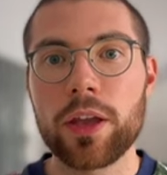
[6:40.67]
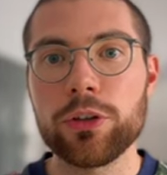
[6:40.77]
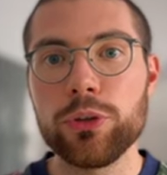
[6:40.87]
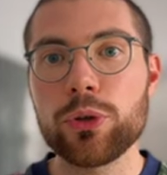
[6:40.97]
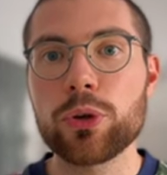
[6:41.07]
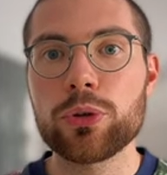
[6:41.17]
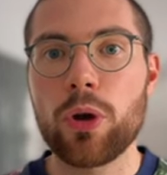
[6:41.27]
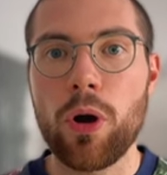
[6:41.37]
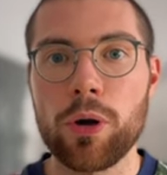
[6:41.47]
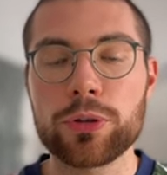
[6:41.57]
you could
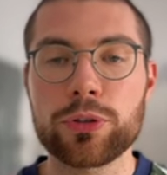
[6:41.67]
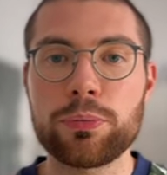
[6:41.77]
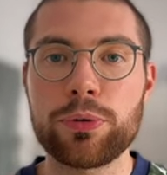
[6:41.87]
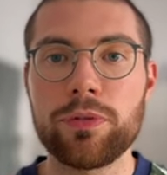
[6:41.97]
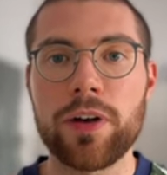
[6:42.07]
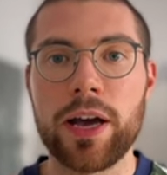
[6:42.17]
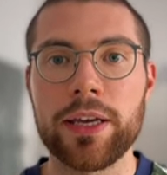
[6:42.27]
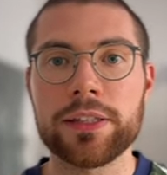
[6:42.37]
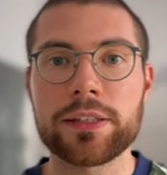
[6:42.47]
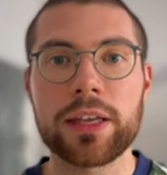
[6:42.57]
also
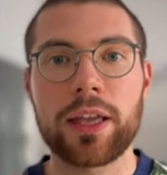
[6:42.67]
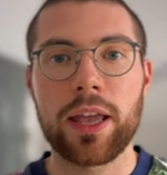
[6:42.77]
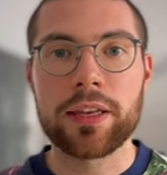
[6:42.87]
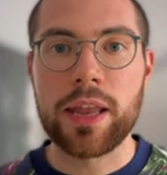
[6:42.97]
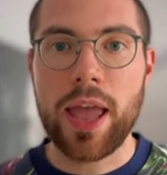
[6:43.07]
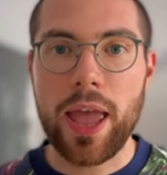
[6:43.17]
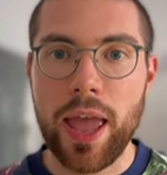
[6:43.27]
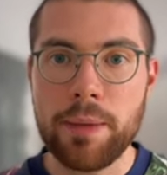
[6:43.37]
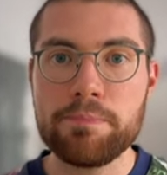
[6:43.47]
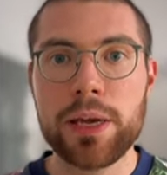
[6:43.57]
provide an
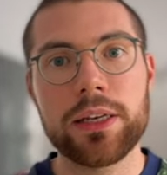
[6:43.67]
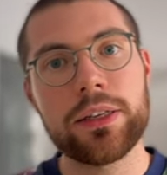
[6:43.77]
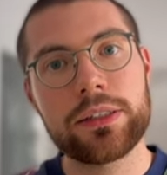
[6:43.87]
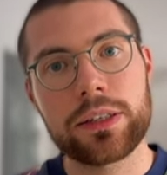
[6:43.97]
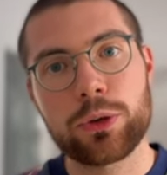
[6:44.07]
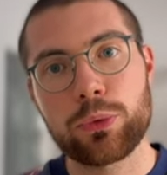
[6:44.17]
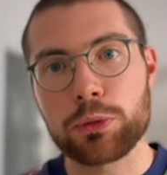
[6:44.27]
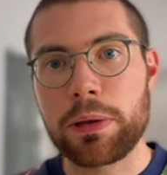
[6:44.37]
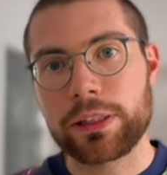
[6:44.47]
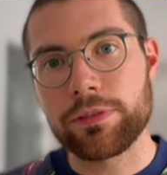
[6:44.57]
embedded,
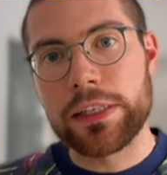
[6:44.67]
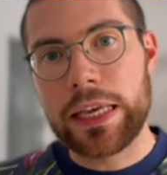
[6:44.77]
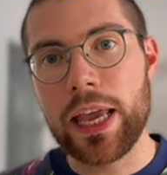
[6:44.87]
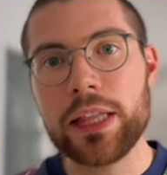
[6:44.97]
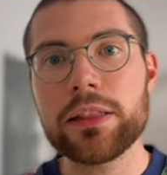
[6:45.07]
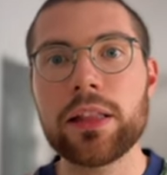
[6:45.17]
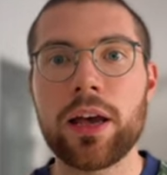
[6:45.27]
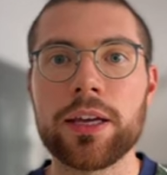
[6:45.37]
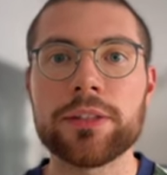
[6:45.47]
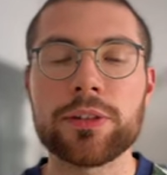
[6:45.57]
respectively
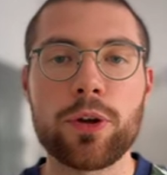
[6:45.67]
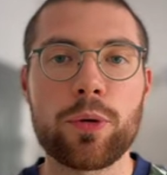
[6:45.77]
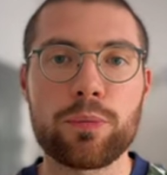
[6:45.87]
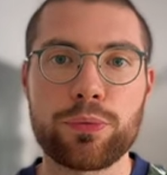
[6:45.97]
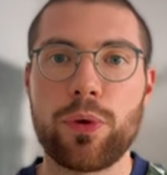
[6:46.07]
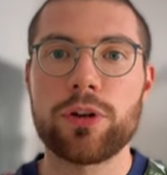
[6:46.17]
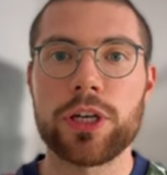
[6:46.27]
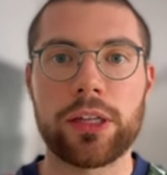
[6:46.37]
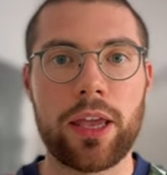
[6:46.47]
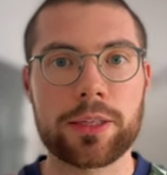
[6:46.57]
inlined
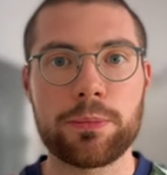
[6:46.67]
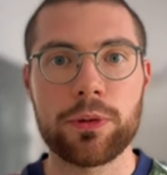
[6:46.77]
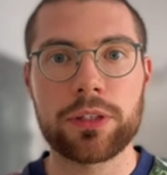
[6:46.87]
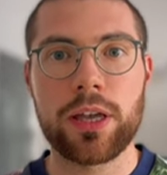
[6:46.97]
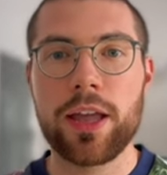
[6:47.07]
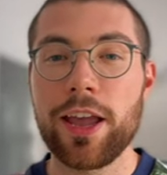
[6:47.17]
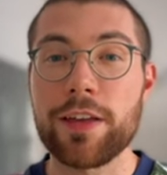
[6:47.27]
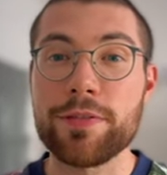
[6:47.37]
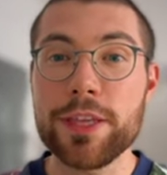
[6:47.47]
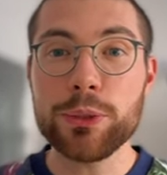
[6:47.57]
project export.
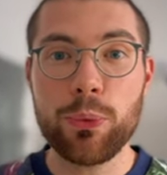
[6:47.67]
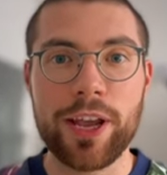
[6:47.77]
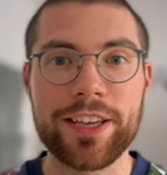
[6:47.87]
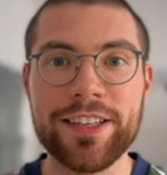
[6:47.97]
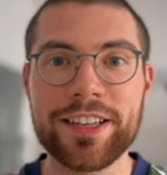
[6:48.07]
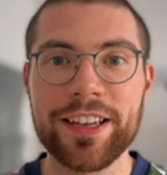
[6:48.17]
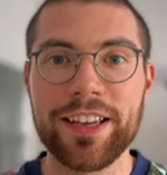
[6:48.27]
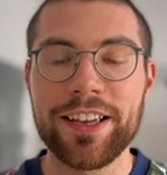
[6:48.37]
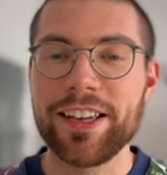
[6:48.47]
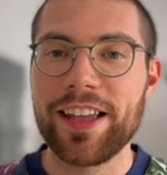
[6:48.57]
And this way,
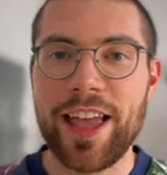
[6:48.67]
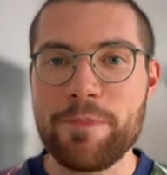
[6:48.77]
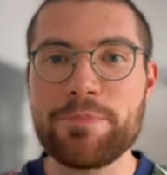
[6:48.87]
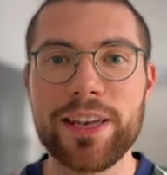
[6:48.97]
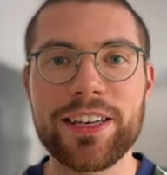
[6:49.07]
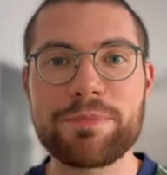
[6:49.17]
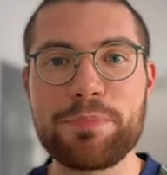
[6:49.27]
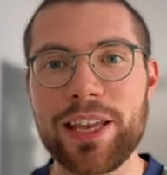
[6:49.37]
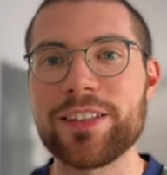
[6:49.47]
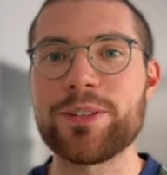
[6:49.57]
embedding
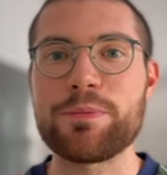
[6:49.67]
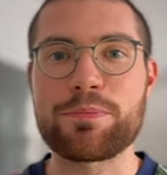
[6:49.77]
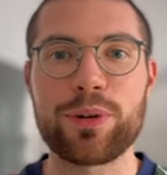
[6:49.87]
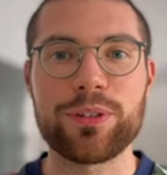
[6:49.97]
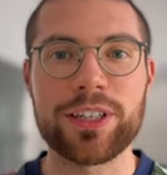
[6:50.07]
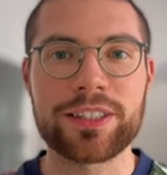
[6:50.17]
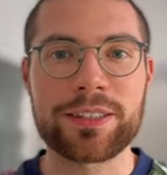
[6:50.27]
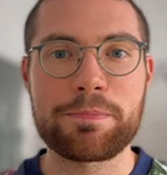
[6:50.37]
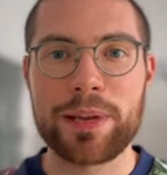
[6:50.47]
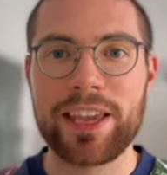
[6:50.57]
Pan and Zoom projects
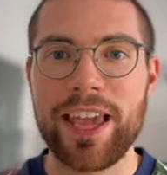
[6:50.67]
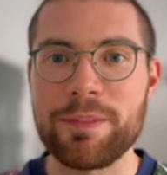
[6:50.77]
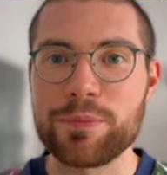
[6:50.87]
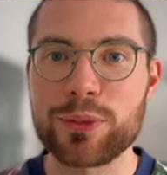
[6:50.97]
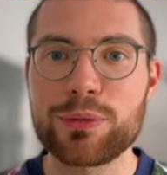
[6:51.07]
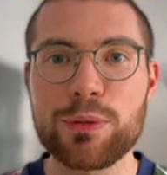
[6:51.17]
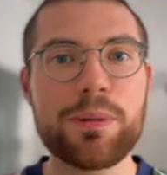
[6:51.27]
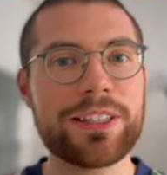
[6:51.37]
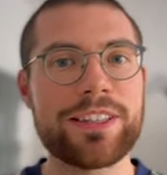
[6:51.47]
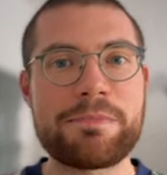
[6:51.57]
became
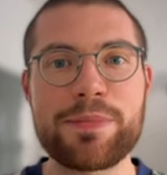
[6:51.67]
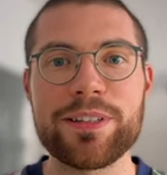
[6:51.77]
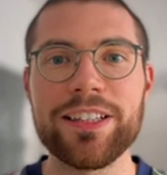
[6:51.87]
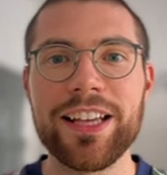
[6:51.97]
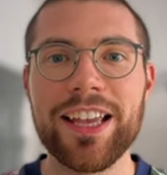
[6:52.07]
super simple